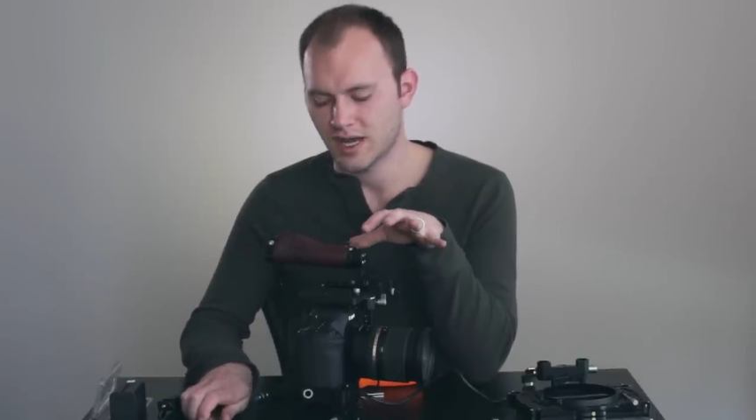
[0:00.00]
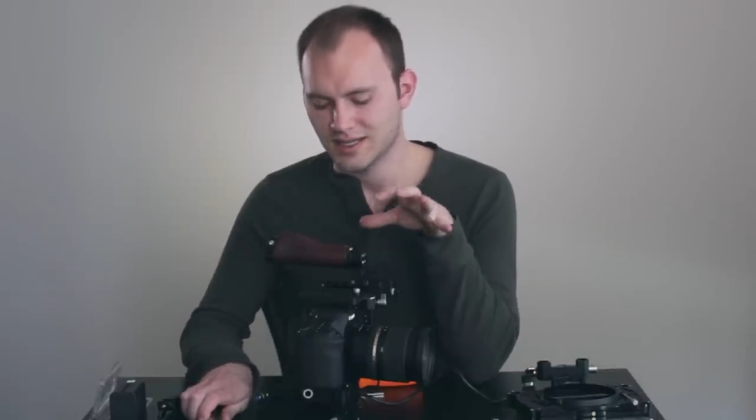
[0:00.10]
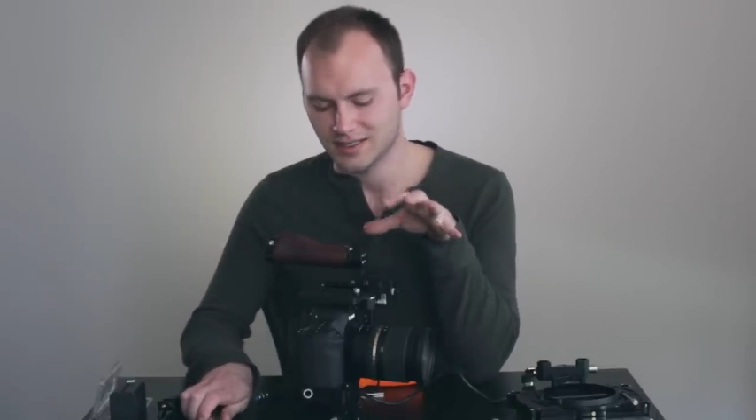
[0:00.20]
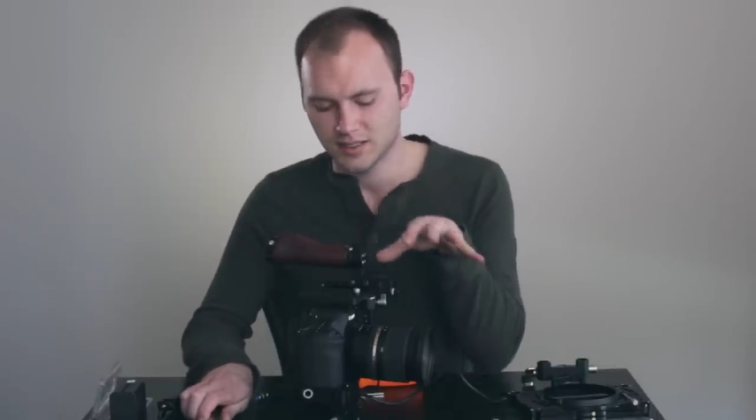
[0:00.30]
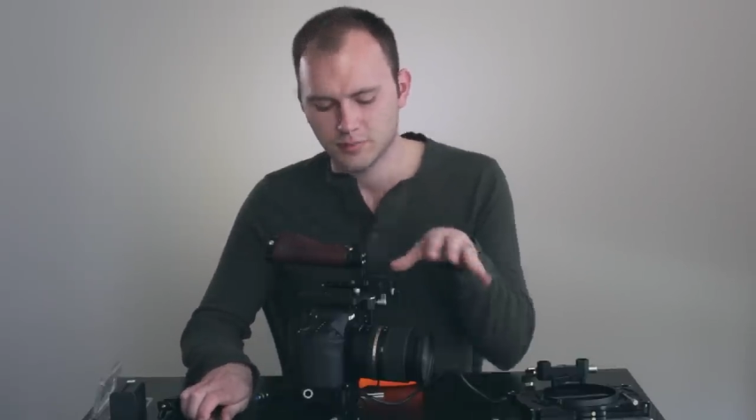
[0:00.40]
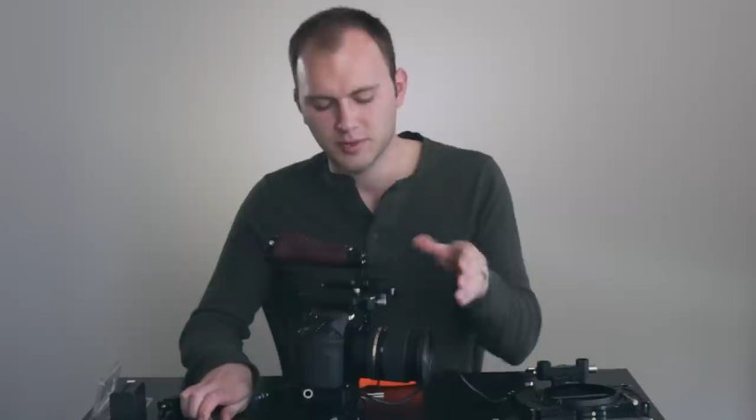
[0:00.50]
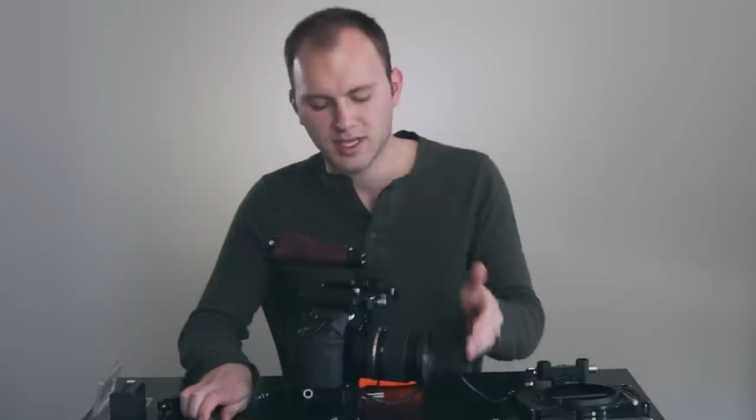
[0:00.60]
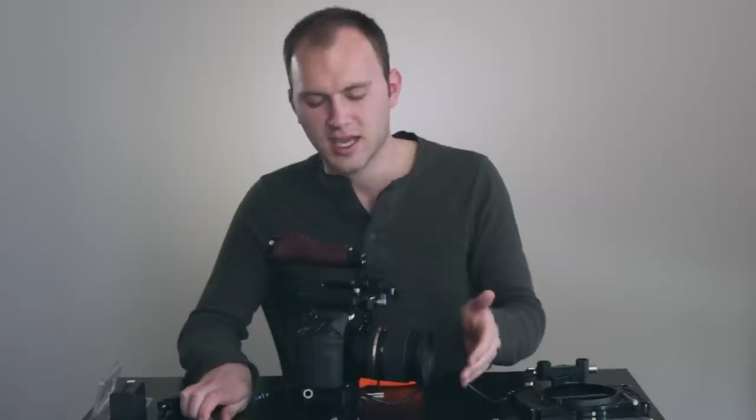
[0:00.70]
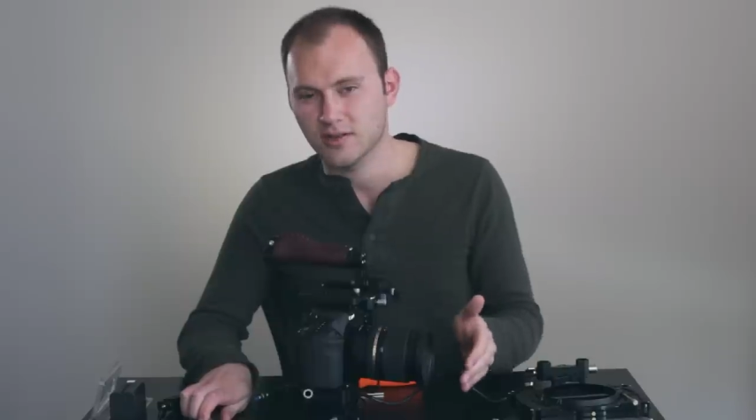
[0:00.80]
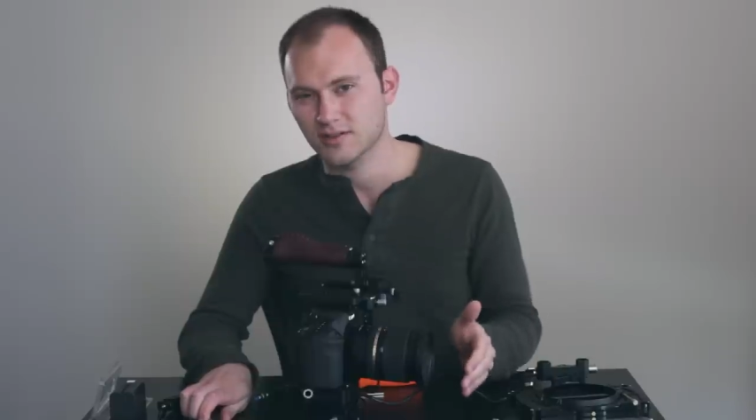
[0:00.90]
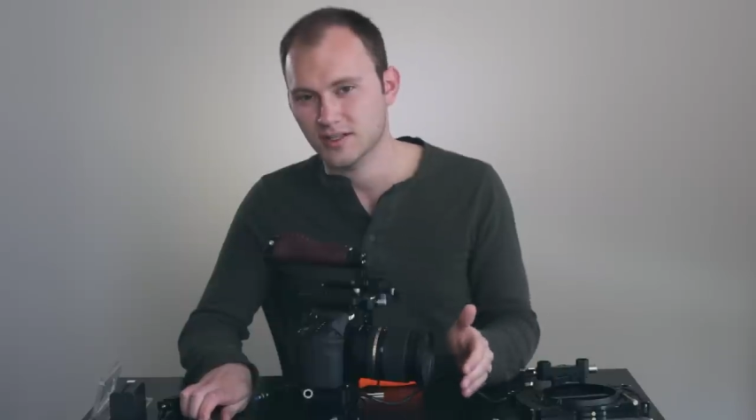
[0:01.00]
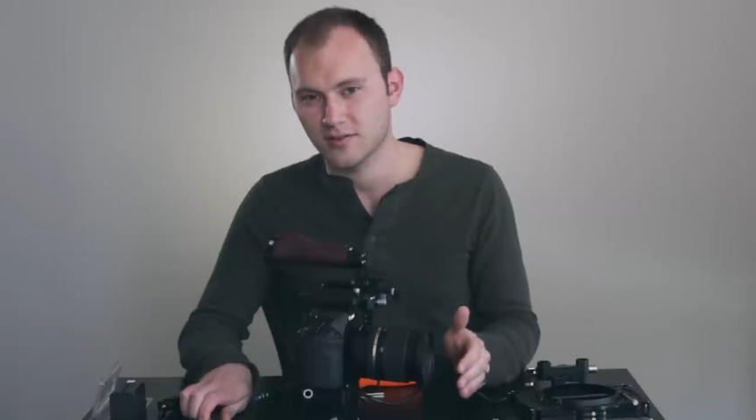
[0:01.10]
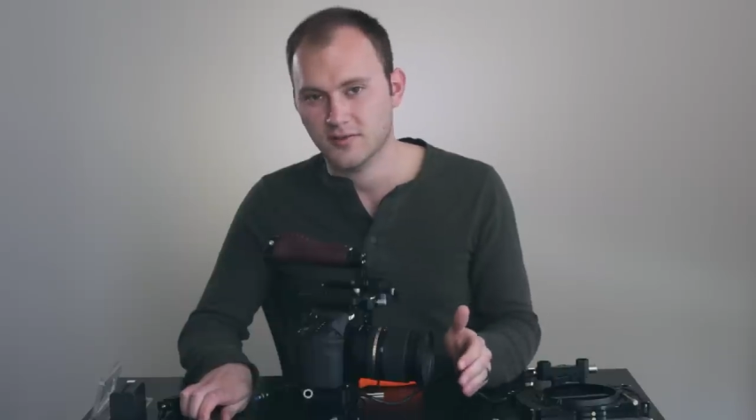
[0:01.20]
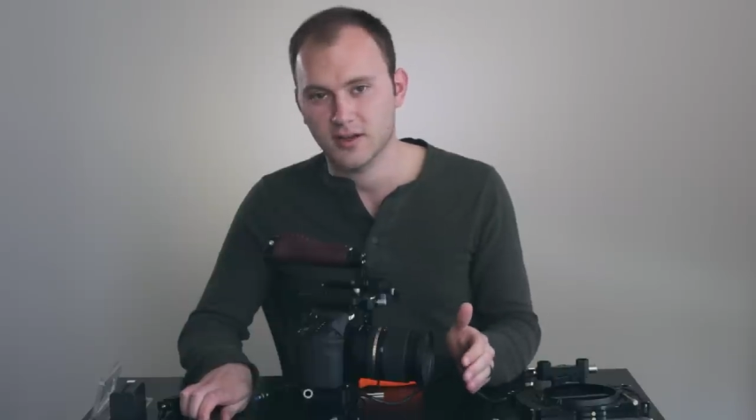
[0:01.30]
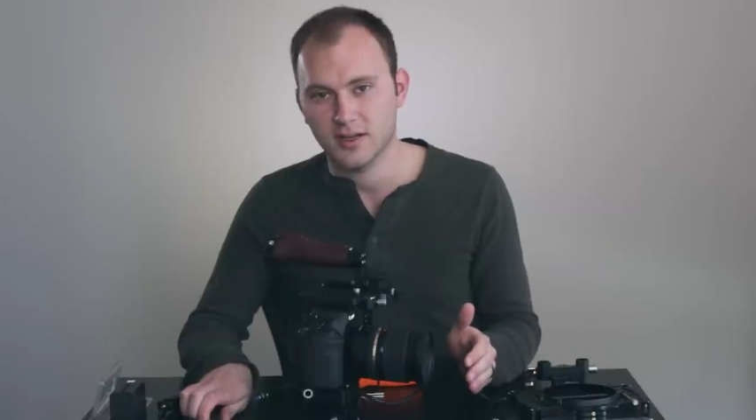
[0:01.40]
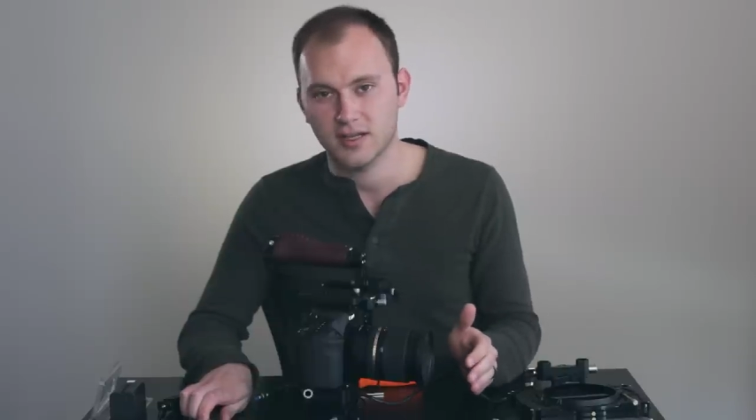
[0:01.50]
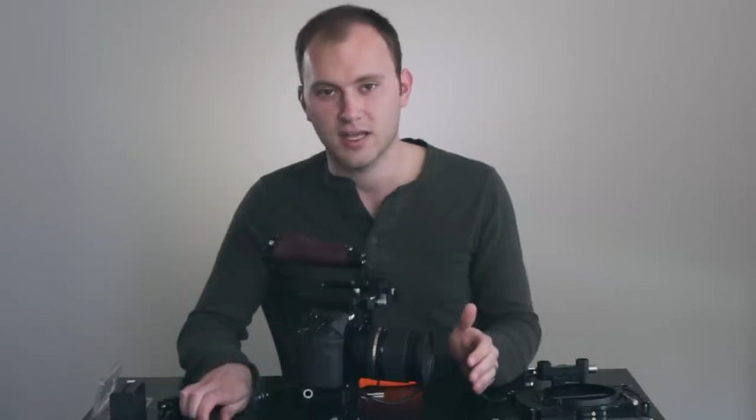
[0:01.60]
I can still put the handles on the front